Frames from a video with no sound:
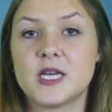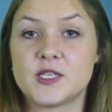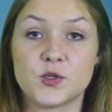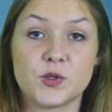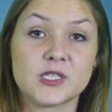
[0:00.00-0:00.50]

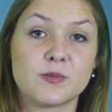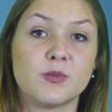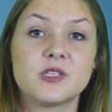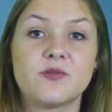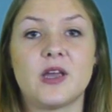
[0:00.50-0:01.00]
Students
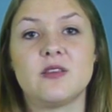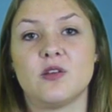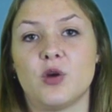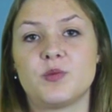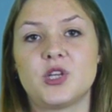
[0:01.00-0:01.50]
must find
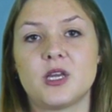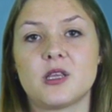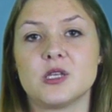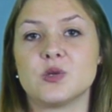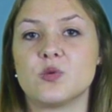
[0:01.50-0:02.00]
an object
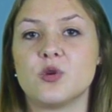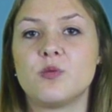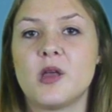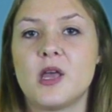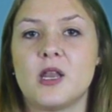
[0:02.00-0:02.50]
in the room